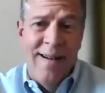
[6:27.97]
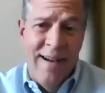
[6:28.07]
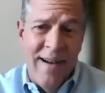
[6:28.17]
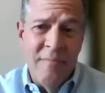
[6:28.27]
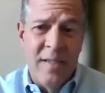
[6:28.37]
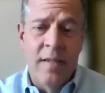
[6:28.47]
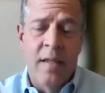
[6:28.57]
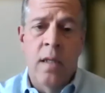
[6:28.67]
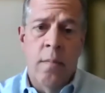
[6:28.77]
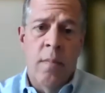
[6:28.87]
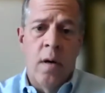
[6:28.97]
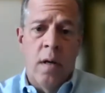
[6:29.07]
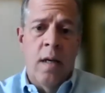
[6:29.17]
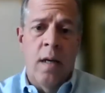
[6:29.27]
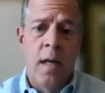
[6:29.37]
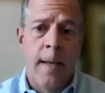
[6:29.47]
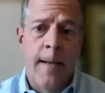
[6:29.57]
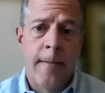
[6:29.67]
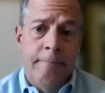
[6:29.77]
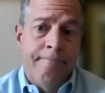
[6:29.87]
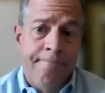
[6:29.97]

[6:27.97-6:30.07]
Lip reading: I'm seeing in the market anyhow.